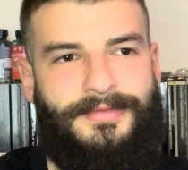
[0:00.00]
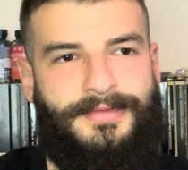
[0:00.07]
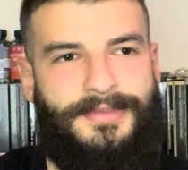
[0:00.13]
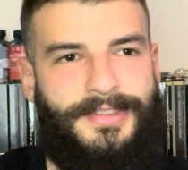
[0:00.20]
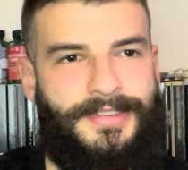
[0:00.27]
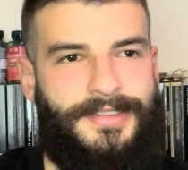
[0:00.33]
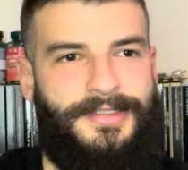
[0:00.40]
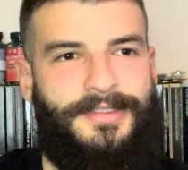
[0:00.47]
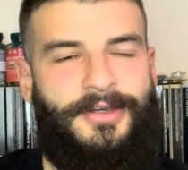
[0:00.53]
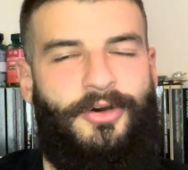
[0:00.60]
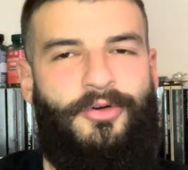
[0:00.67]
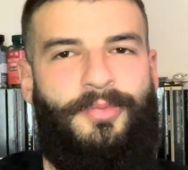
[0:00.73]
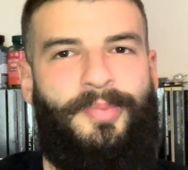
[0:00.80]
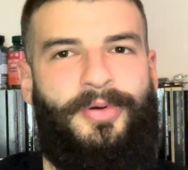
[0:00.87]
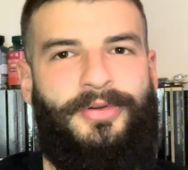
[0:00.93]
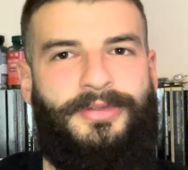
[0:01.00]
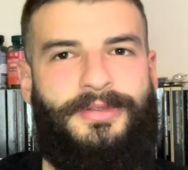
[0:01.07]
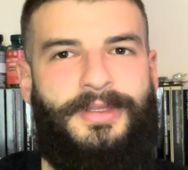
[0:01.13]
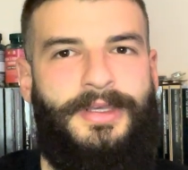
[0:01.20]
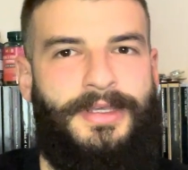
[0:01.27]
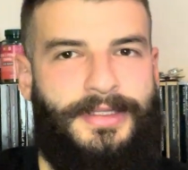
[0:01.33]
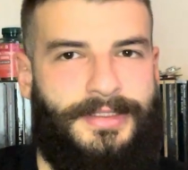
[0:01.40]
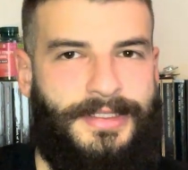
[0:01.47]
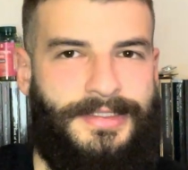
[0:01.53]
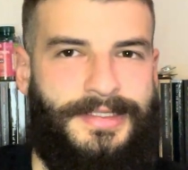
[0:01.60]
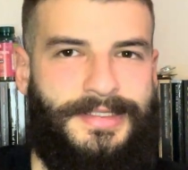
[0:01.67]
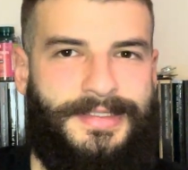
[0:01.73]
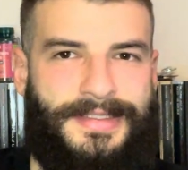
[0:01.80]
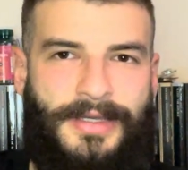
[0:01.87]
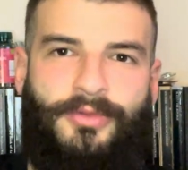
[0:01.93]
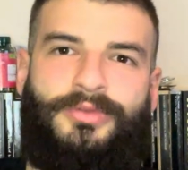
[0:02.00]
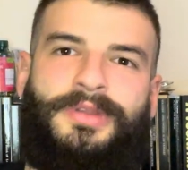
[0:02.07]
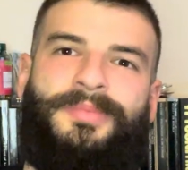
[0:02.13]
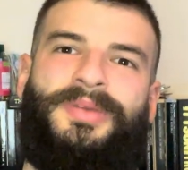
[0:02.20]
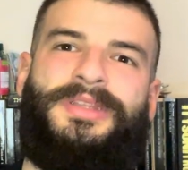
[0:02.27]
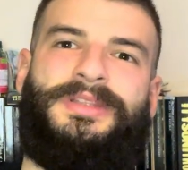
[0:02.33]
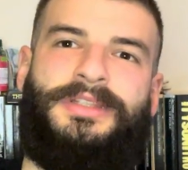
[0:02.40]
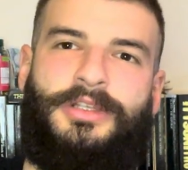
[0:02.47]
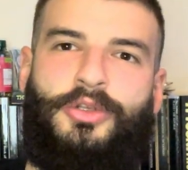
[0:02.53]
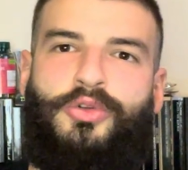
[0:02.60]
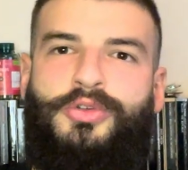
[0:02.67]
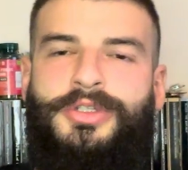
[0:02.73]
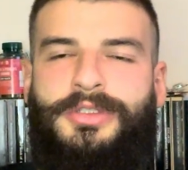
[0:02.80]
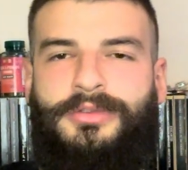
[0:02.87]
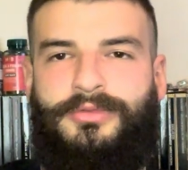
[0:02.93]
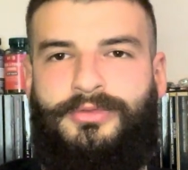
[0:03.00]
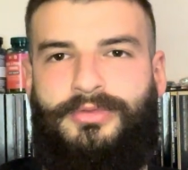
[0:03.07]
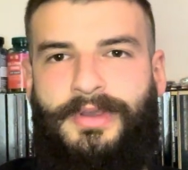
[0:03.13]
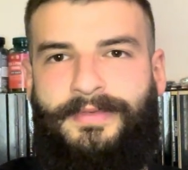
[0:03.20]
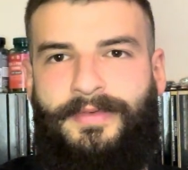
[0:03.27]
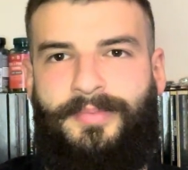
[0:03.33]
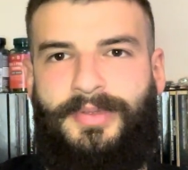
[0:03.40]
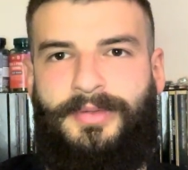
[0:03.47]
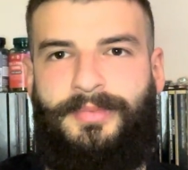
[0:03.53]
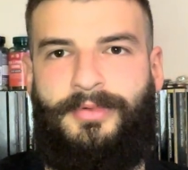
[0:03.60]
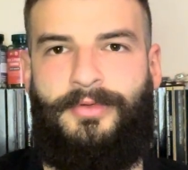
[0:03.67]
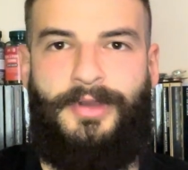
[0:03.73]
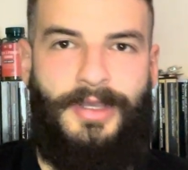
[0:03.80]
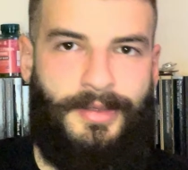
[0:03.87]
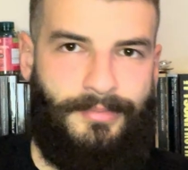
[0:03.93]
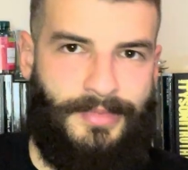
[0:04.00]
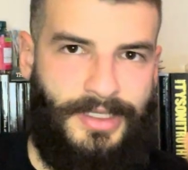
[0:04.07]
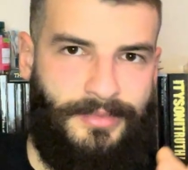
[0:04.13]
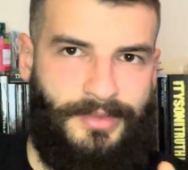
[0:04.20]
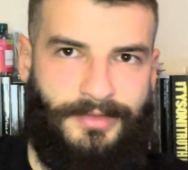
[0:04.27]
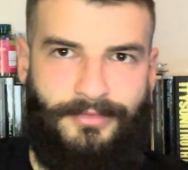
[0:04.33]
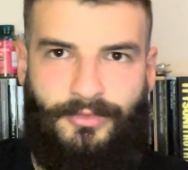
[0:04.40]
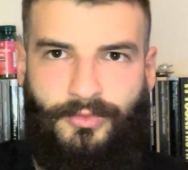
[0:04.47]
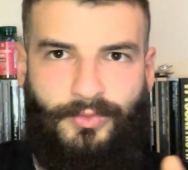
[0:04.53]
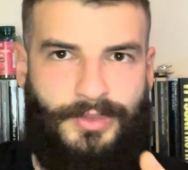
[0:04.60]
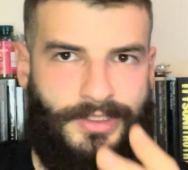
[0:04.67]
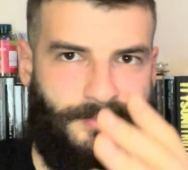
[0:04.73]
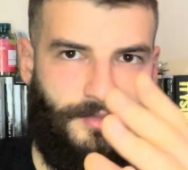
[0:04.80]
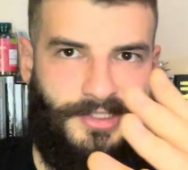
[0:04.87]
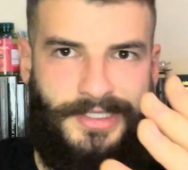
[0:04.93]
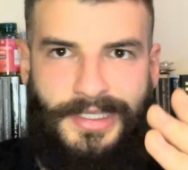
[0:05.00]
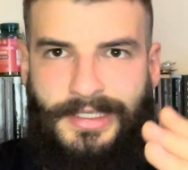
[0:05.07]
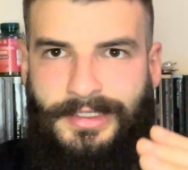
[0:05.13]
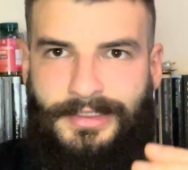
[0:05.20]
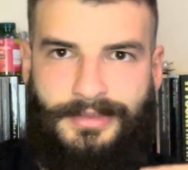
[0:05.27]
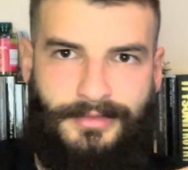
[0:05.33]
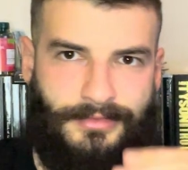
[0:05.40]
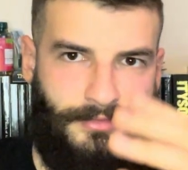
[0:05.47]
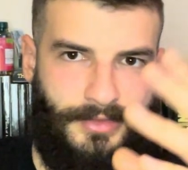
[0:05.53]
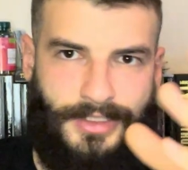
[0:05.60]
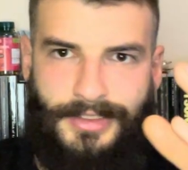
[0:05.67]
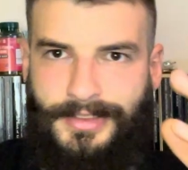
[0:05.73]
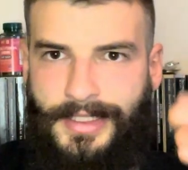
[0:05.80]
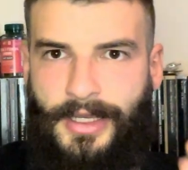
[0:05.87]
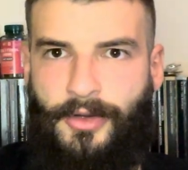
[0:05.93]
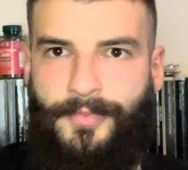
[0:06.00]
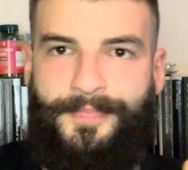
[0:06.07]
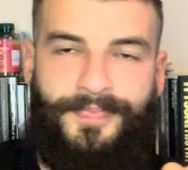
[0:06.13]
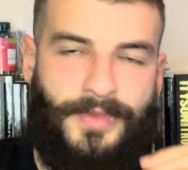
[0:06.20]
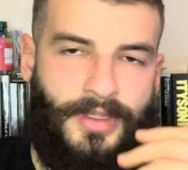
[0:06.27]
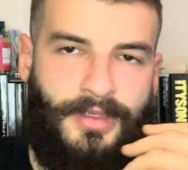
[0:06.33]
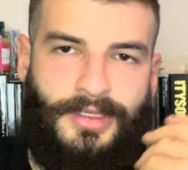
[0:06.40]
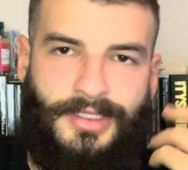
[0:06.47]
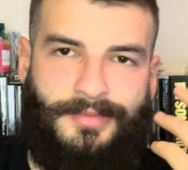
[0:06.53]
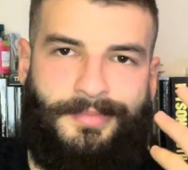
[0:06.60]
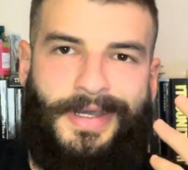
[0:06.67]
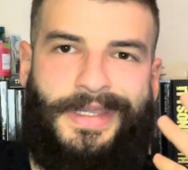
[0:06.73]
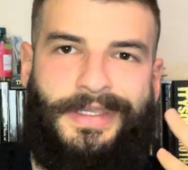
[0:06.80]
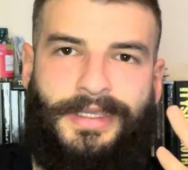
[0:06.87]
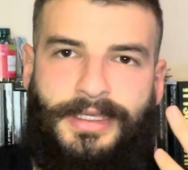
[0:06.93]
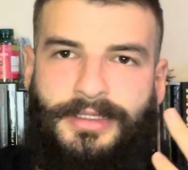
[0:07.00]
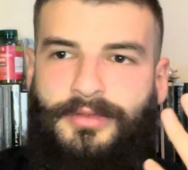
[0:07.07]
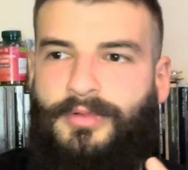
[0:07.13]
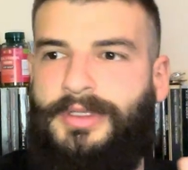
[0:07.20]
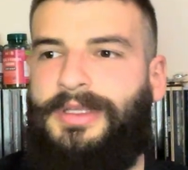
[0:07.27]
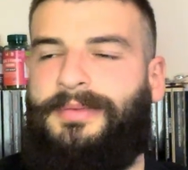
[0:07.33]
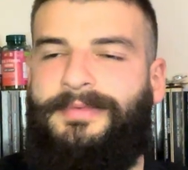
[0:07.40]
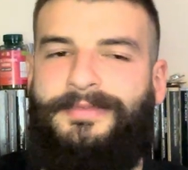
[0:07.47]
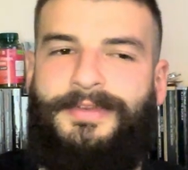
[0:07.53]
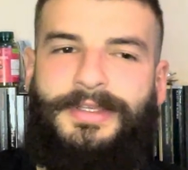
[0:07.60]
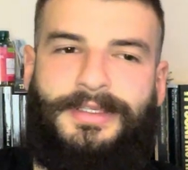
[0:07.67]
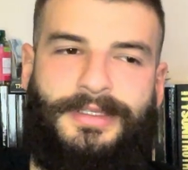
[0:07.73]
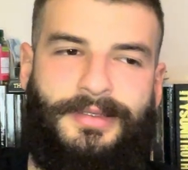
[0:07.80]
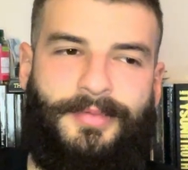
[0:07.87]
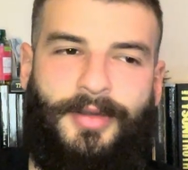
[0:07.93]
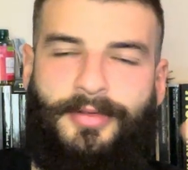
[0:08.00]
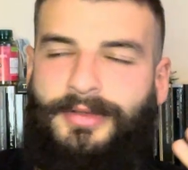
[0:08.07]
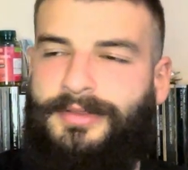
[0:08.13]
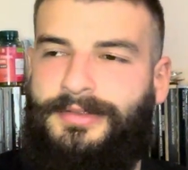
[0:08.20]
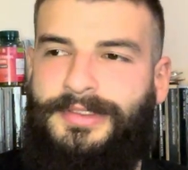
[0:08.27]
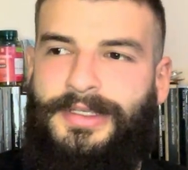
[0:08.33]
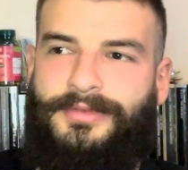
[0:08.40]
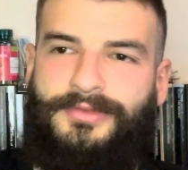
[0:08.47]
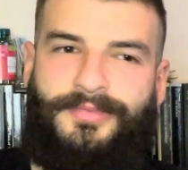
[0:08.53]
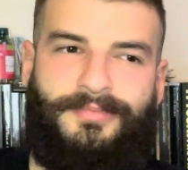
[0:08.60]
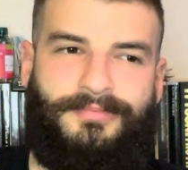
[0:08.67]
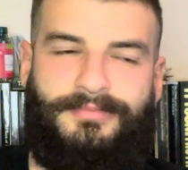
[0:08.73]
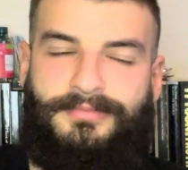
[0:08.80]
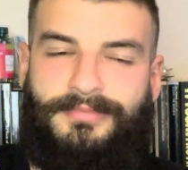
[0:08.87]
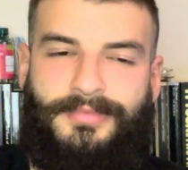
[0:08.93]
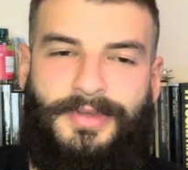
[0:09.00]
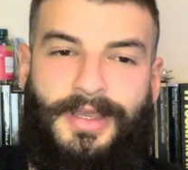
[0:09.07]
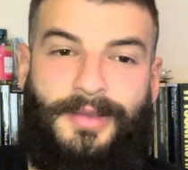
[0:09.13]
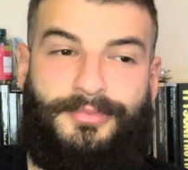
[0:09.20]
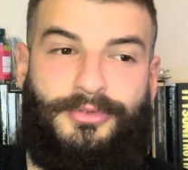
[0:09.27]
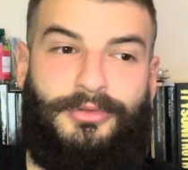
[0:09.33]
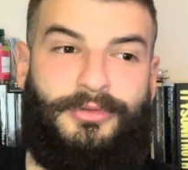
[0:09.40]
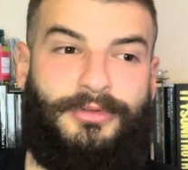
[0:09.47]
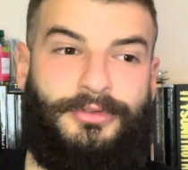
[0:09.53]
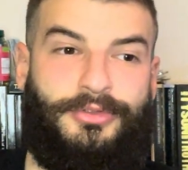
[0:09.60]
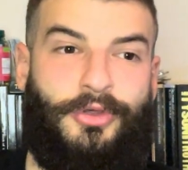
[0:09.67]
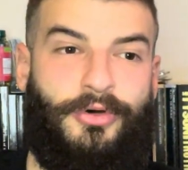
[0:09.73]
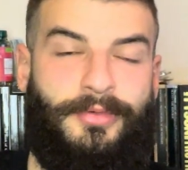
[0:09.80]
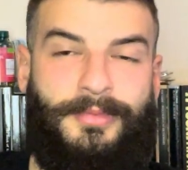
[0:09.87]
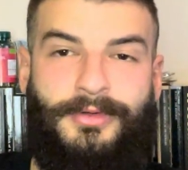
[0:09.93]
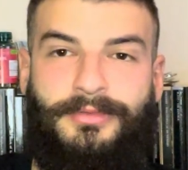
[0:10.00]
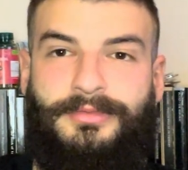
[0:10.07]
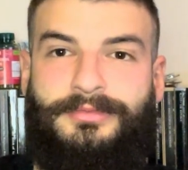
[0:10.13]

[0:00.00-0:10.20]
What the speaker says: This is the whole point. Does it sound a bit delusional to other people? Maybe even when I'm saying it now, in my head, when I'm thinking about it, it sounds absolutely normal.